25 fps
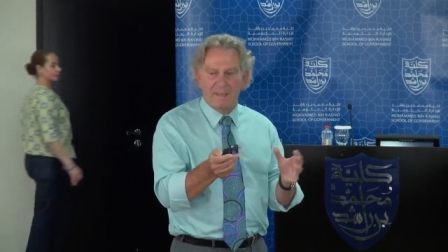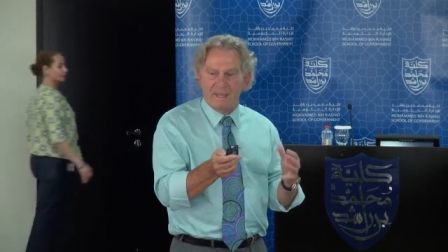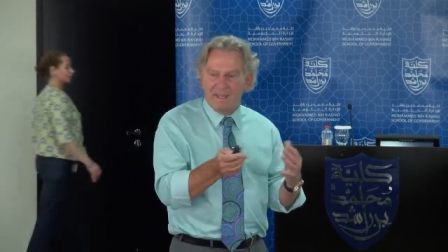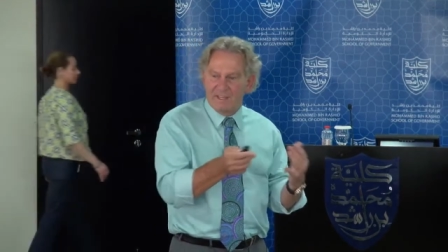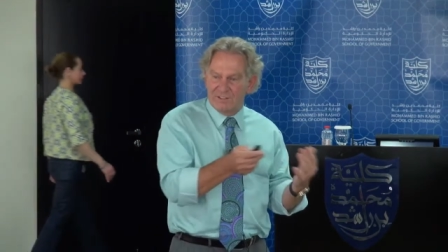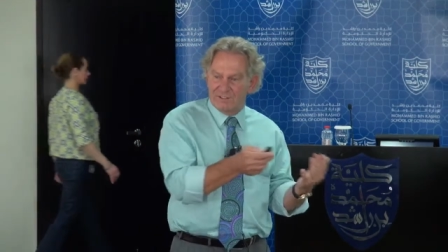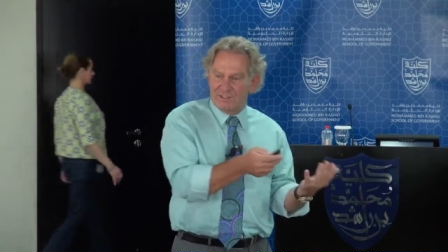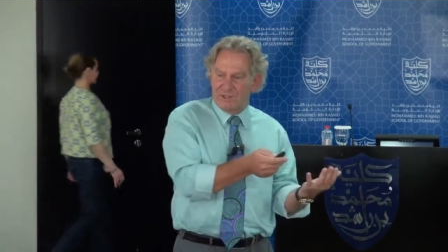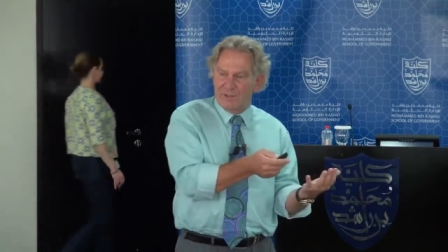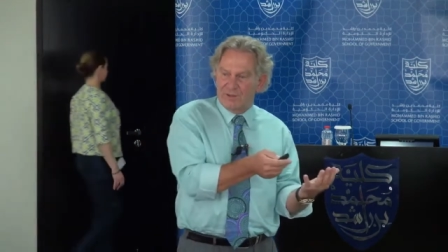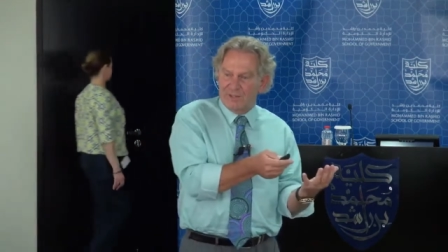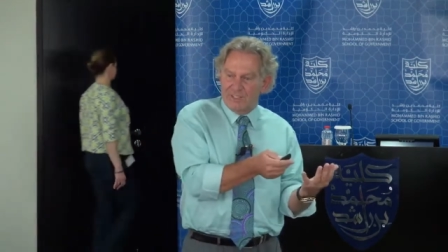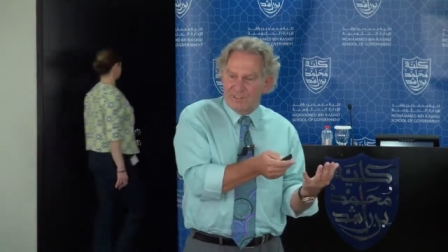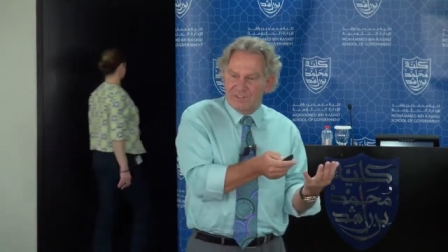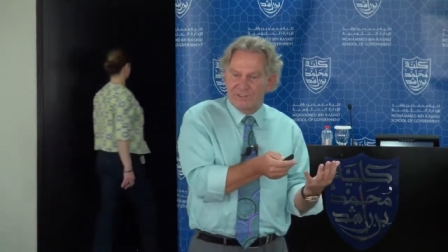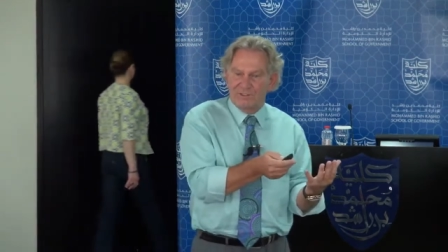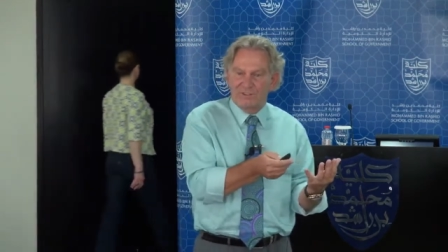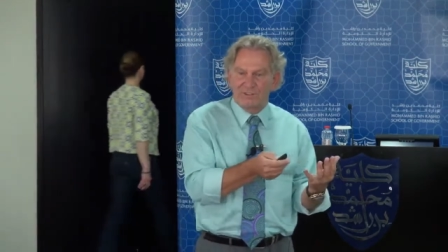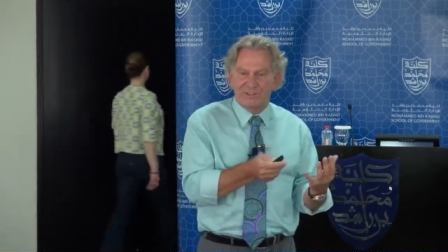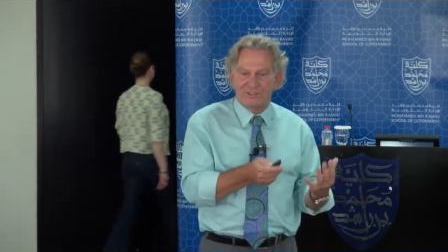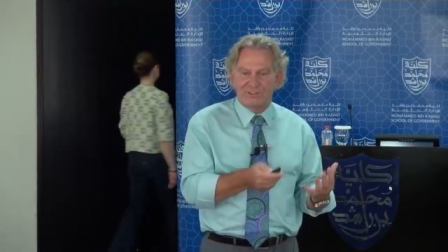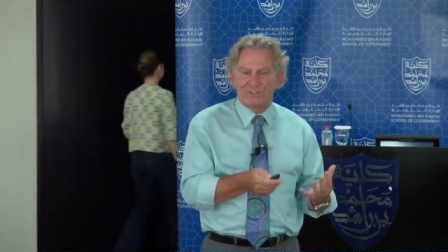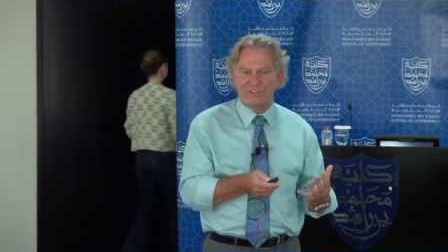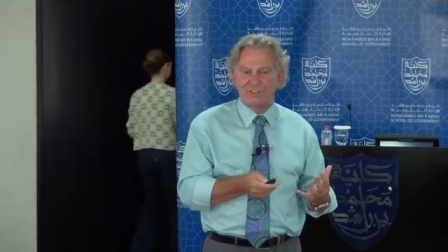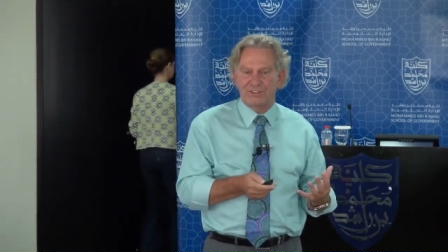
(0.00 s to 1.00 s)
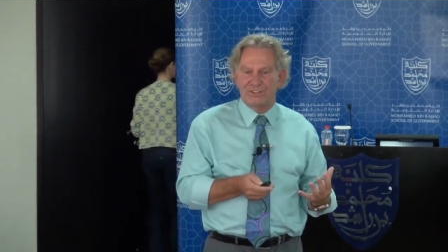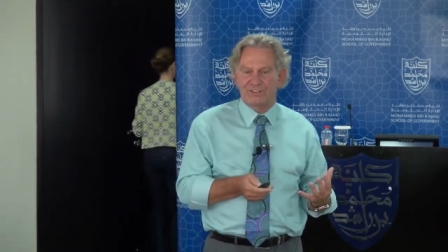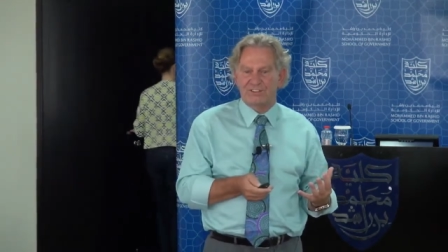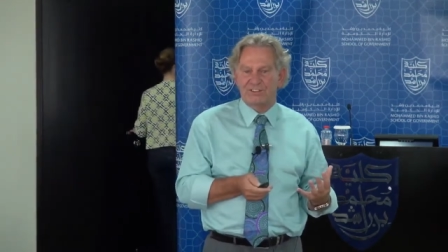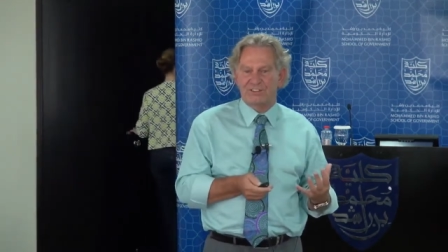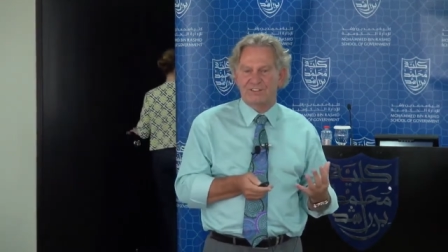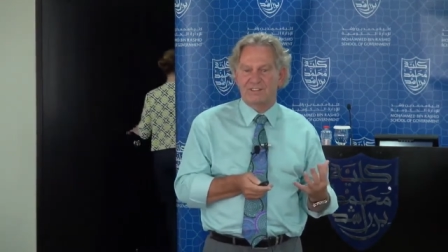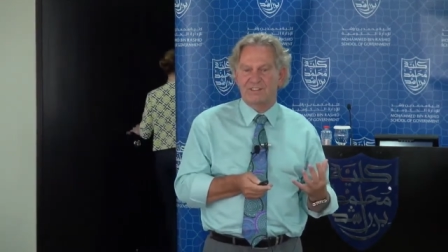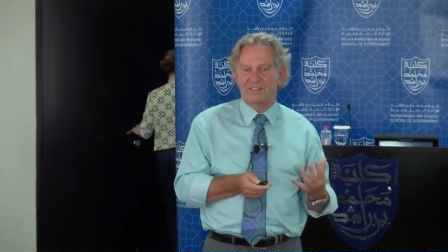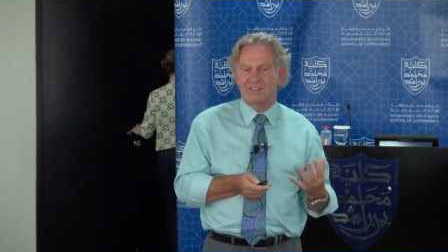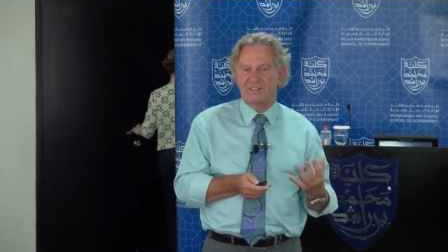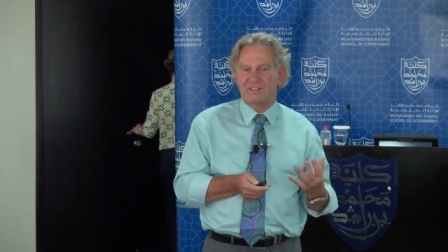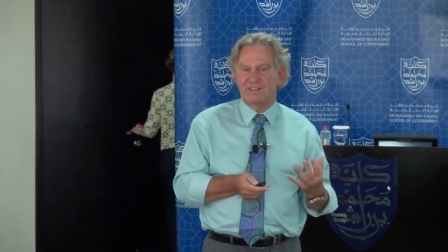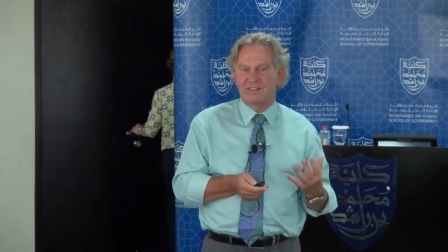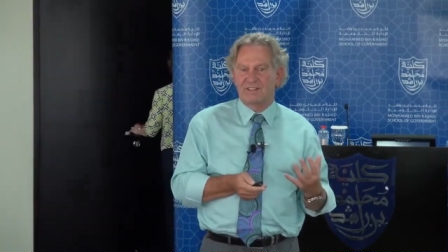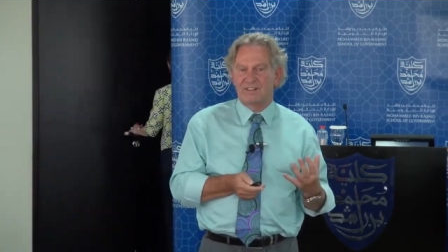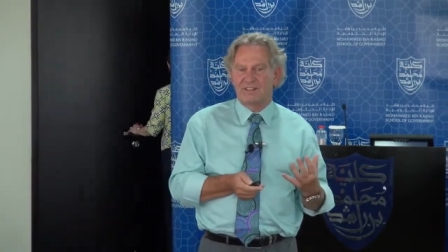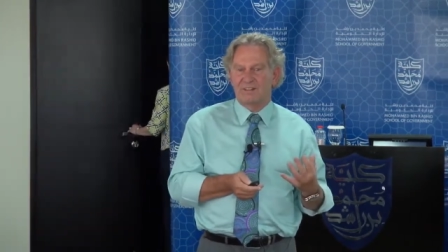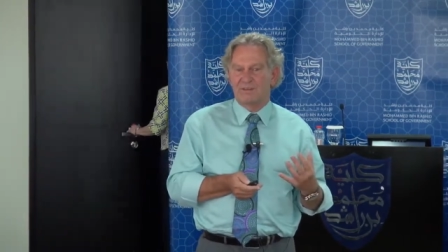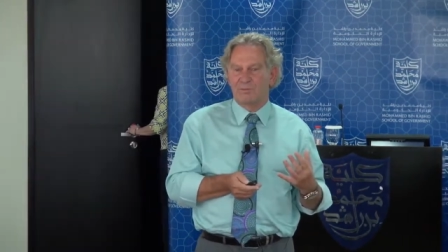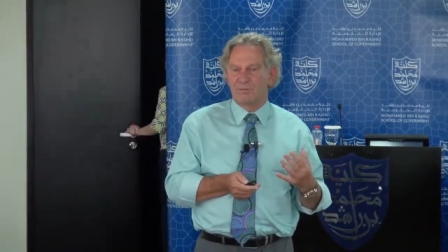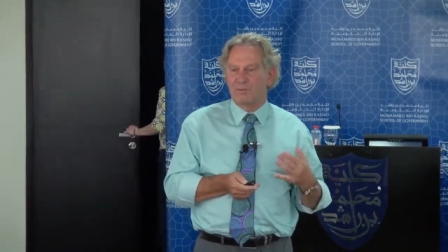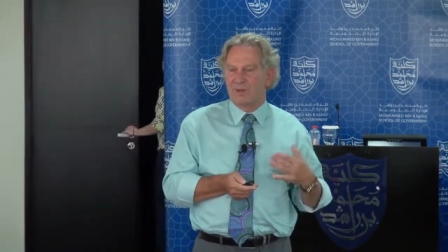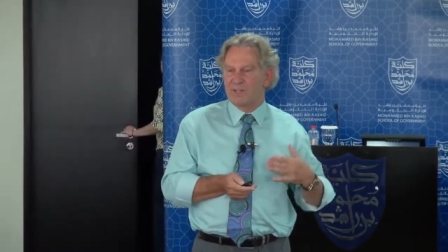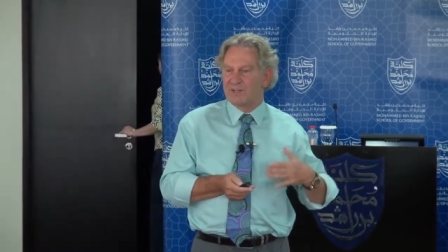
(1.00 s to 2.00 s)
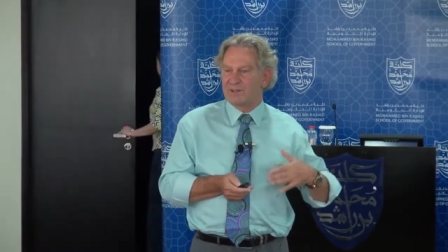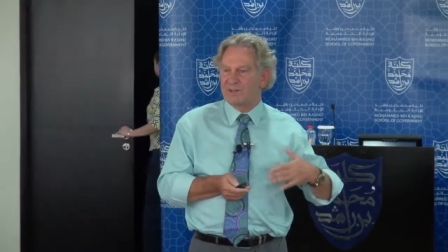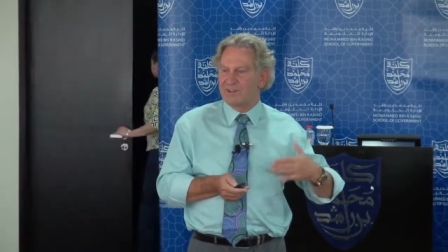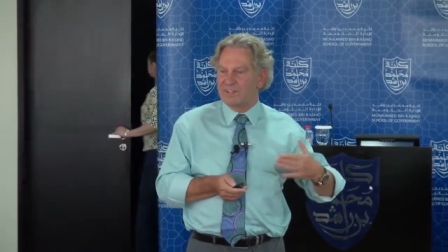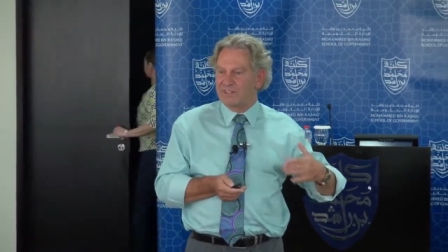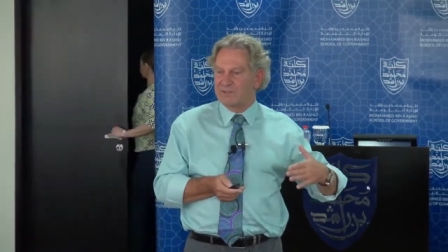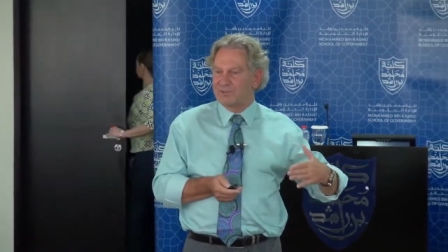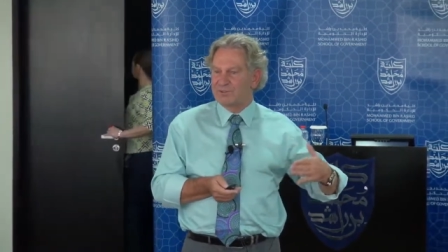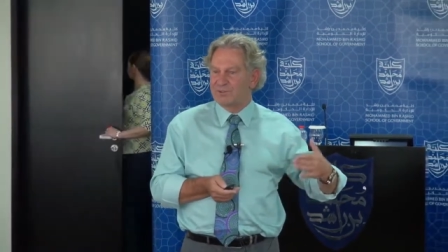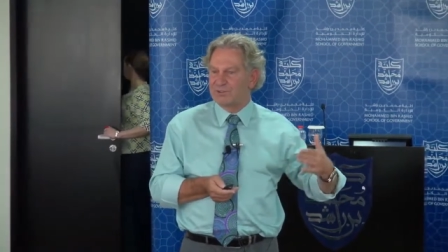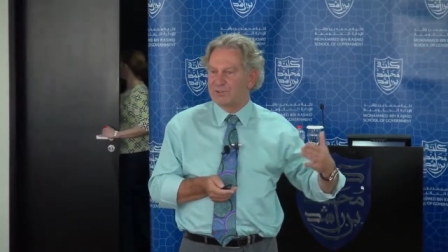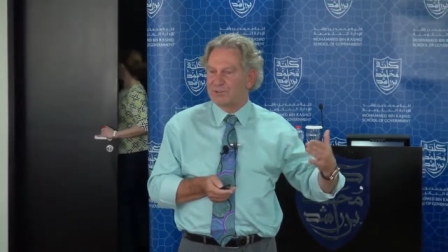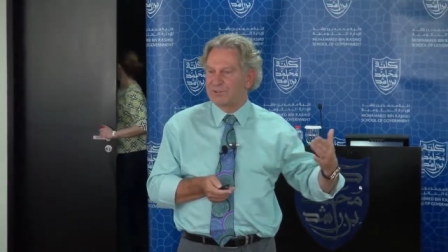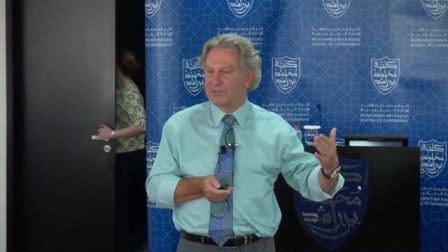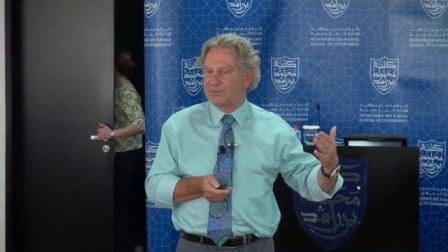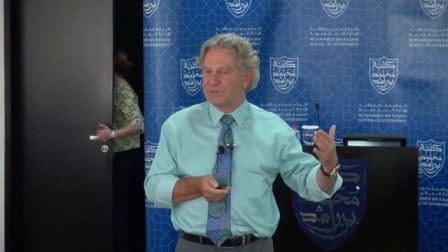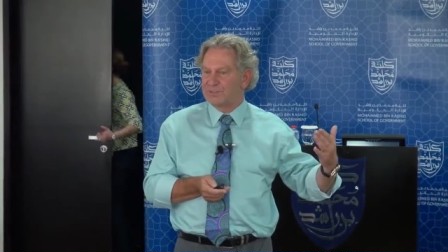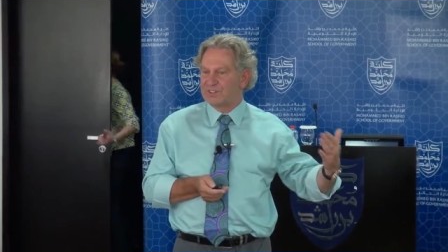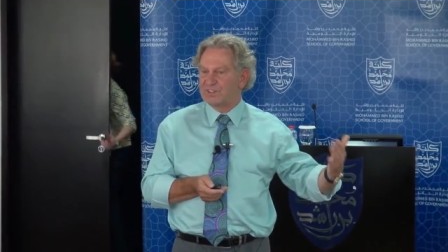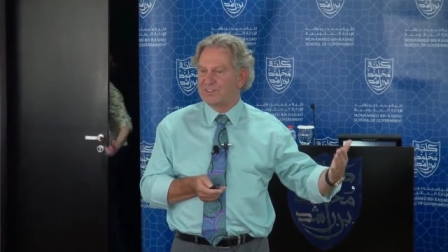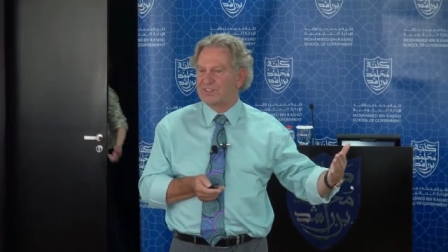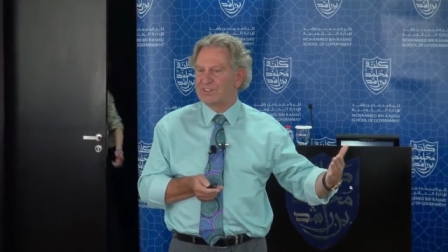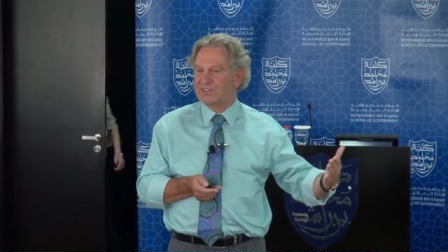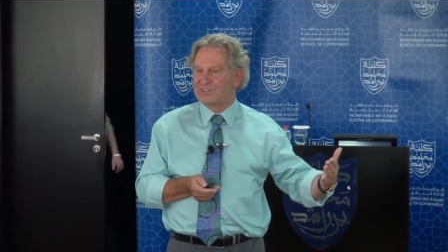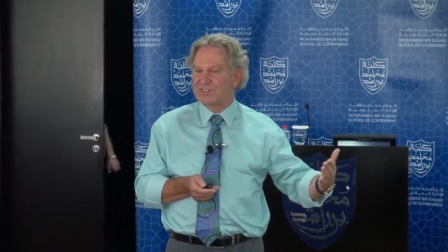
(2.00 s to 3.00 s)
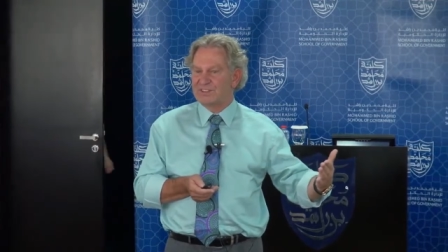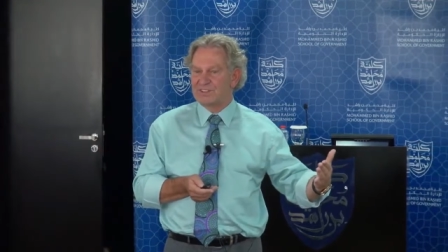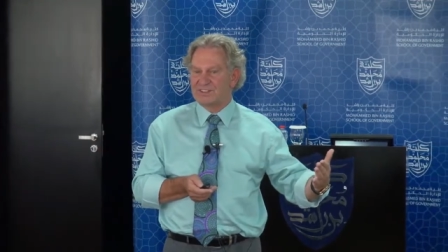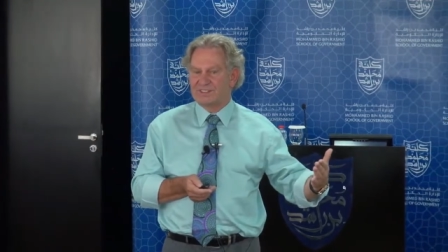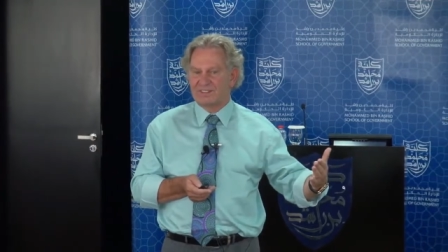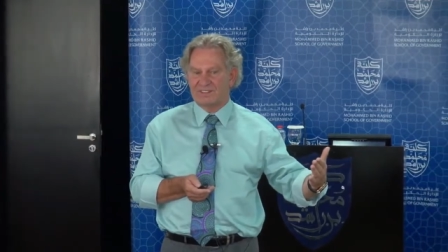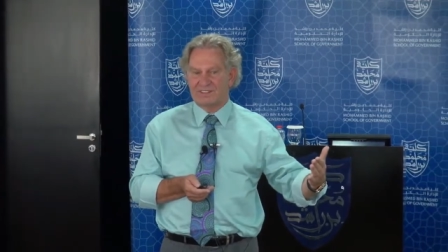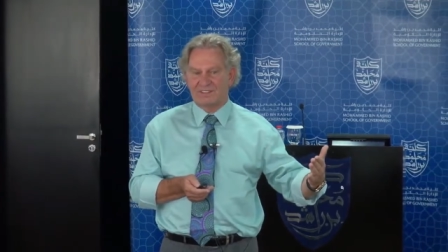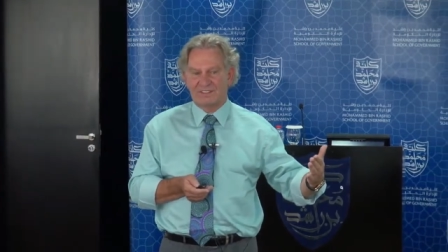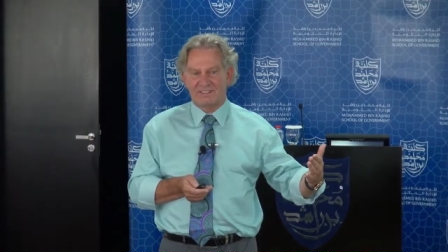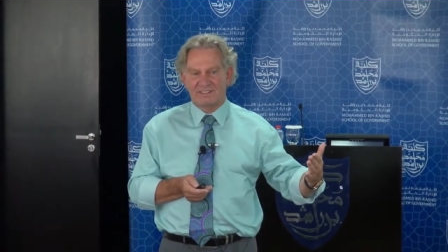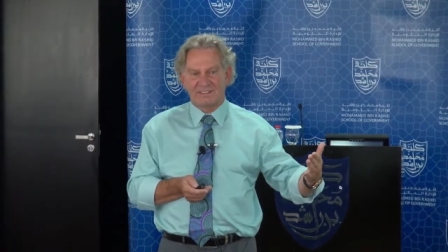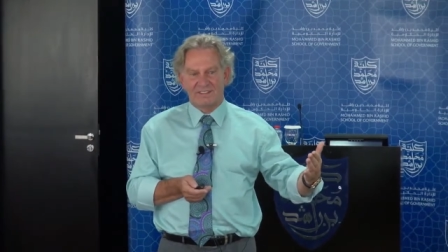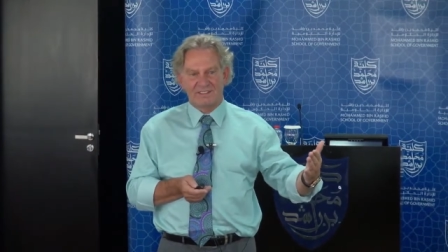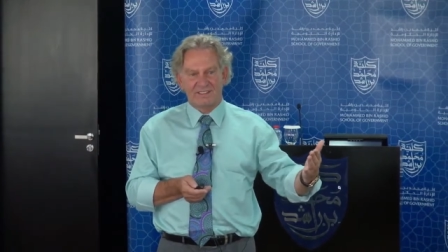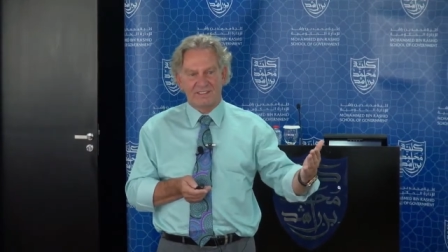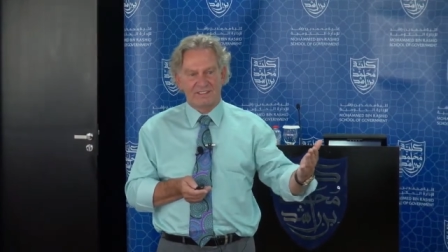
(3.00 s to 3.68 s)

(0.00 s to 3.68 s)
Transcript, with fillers: And so it's not just better informed decisions,